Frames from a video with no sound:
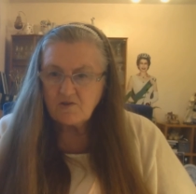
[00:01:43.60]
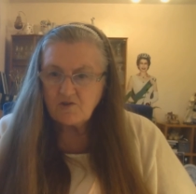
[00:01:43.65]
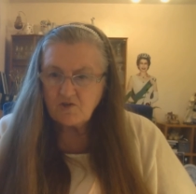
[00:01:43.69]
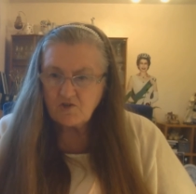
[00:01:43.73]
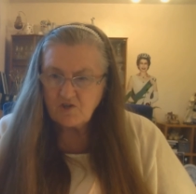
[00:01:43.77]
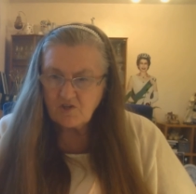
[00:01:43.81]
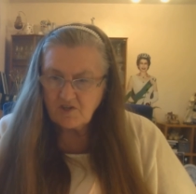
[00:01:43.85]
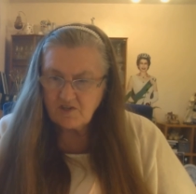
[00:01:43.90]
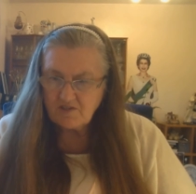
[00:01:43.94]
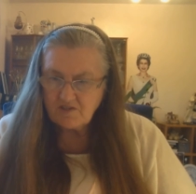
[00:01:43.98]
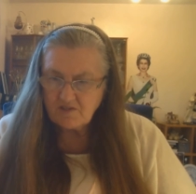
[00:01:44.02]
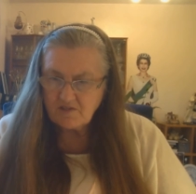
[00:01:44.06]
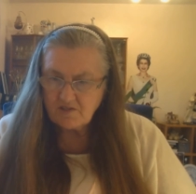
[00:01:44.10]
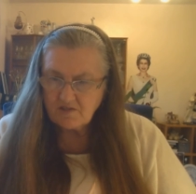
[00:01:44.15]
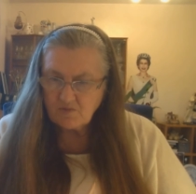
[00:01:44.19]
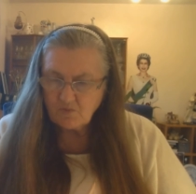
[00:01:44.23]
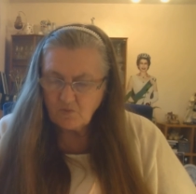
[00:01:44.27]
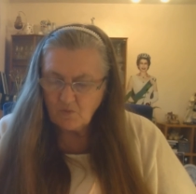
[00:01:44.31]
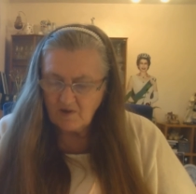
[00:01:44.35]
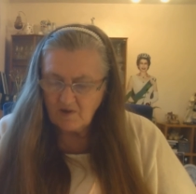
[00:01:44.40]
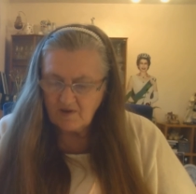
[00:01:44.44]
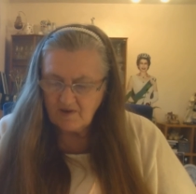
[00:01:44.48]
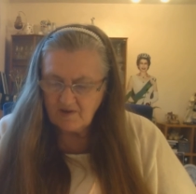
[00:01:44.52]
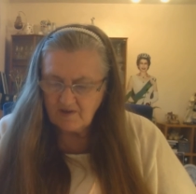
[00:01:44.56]
Jesus
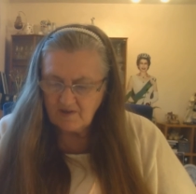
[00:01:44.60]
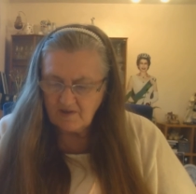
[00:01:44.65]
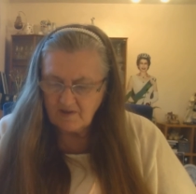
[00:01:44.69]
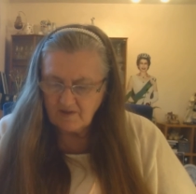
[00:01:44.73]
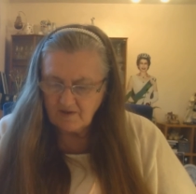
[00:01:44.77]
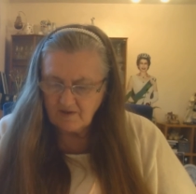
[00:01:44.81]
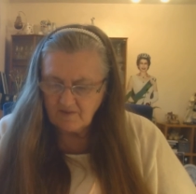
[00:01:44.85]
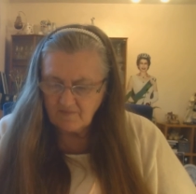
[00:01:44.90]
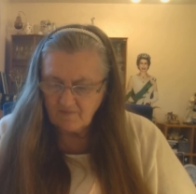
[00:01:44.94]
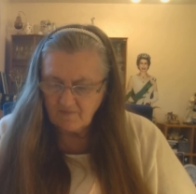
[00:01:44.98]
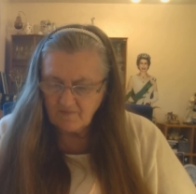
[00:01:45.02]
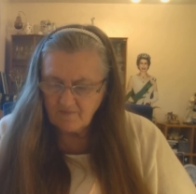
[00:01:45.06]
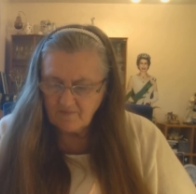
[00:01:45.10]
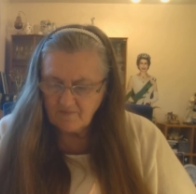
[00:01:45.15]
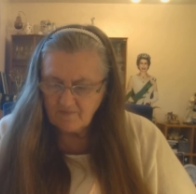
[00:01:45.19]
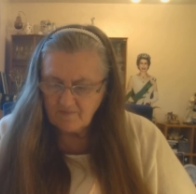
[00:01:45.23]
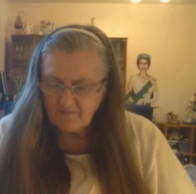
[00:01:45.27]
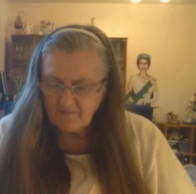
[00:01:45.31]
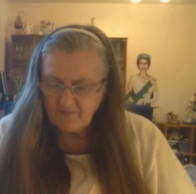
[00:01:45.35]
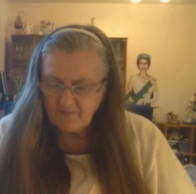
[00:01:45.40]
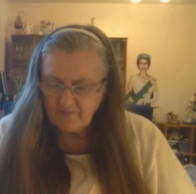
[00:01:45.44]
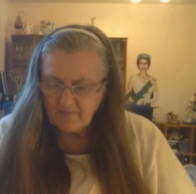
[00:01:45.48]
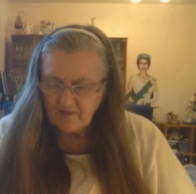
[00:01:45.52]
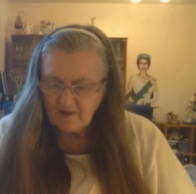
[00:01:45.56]
went in
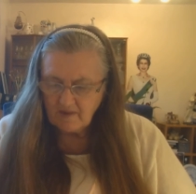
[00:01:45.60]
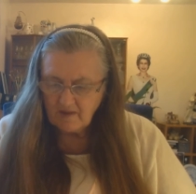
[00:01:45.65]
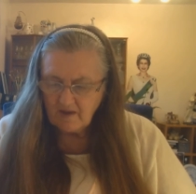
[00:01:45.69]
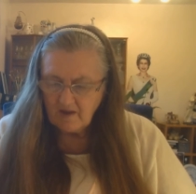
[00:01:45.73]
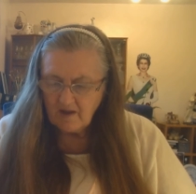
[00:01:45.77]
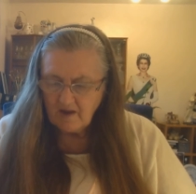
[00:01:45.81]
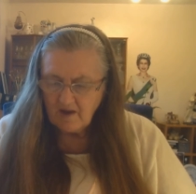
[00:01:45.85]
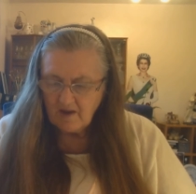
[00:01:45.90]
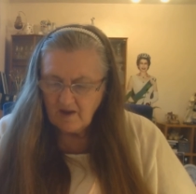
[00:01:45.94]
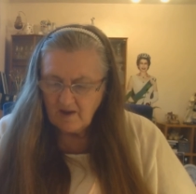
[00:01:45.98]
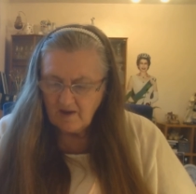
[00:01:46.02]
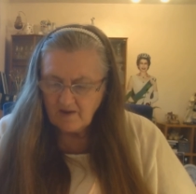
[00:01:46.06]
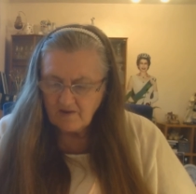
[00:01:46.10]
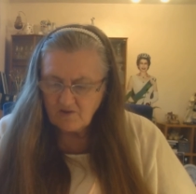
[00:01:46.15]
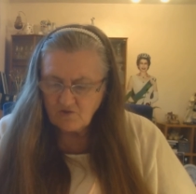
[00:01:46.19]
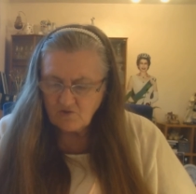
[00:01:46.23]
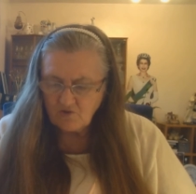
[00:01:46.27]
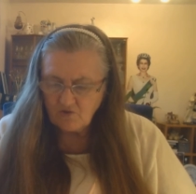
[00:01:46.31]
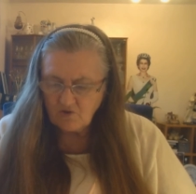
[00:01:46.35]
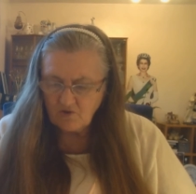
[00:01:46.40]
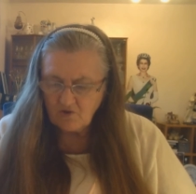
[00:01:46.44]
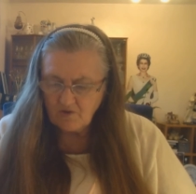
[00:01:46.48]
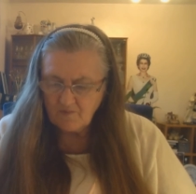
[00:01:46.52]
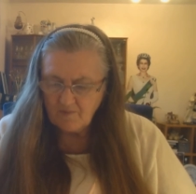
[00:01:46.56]
and
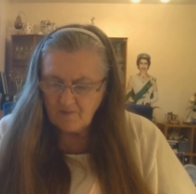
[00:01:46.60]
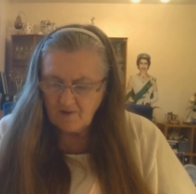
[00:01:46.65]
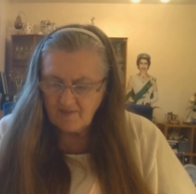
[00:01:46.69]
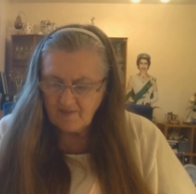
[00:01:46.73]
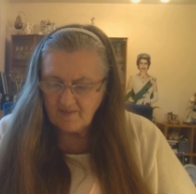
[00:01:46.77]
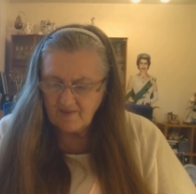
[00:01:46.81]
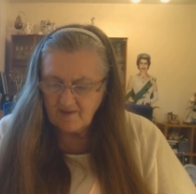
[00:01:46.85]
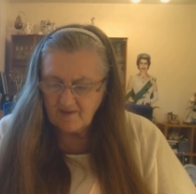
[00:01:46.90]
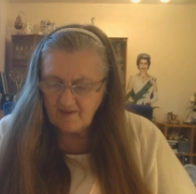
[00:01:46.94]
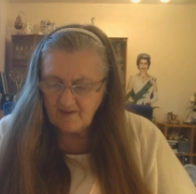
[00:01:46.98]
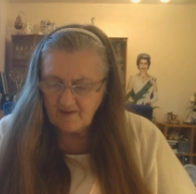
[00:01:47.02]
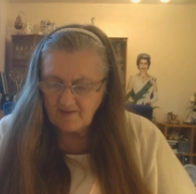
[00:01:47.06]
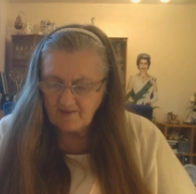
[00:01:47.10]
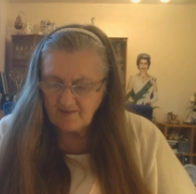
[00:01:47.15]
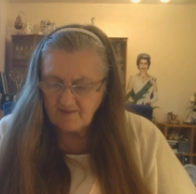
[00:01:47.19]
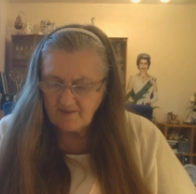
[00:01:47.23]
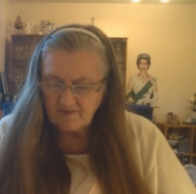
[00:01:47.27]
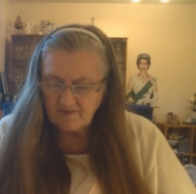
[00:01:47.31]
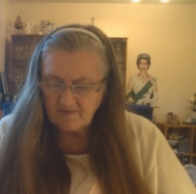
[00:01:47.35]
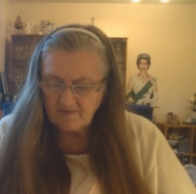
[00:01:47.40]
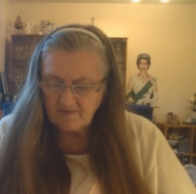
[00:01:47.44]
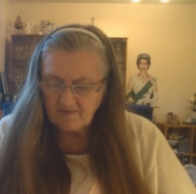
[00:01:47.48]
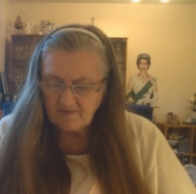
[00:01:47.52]
took her by the hand,